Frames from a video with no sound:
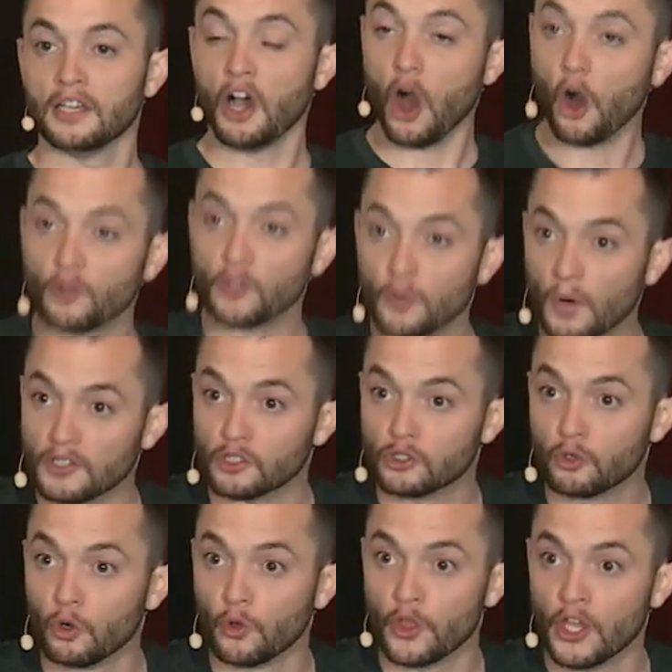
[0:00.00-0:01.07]
Oh, you want this
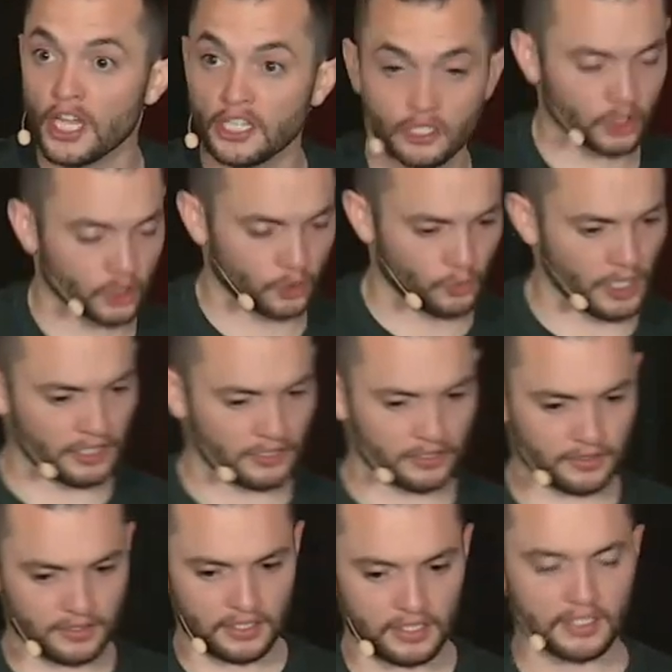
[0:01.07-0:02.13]
cool thing?
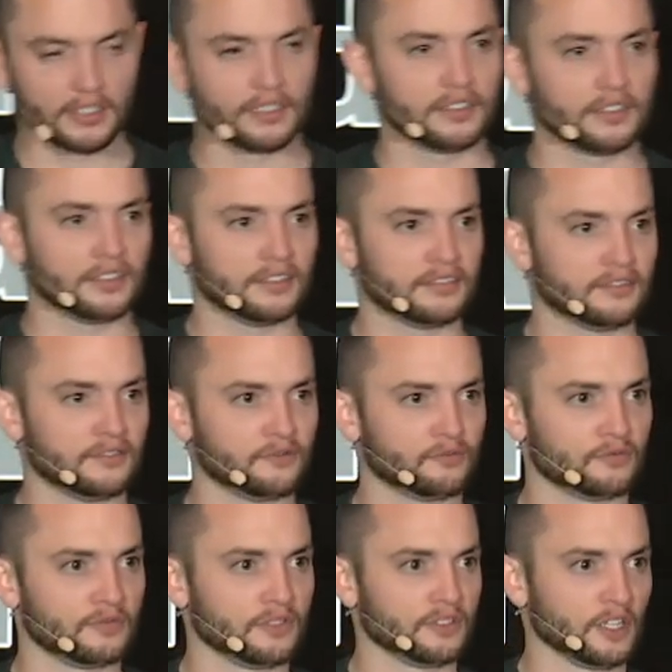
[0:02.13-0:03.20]
Sweet.
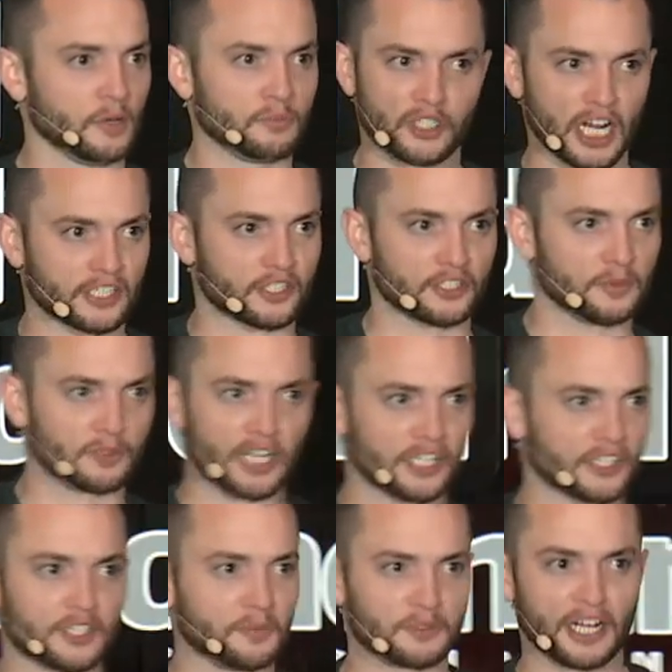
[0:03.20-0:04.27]
Objection,
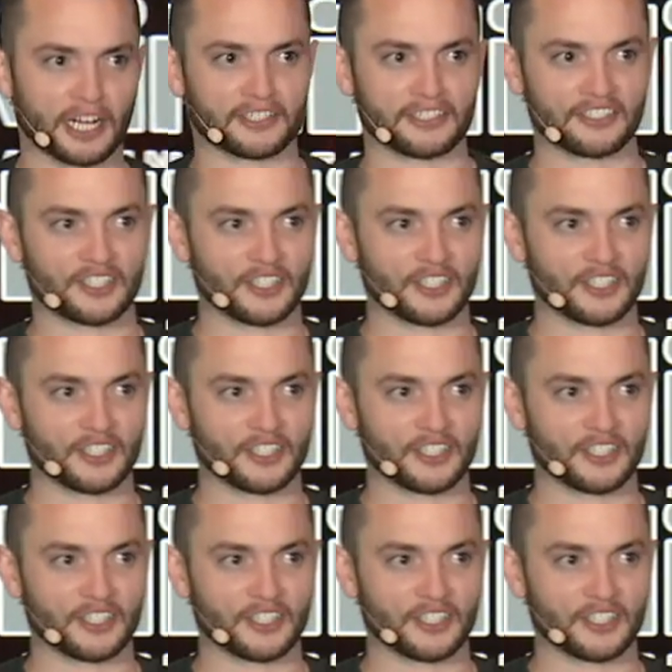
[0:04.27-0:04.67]
objection, objection.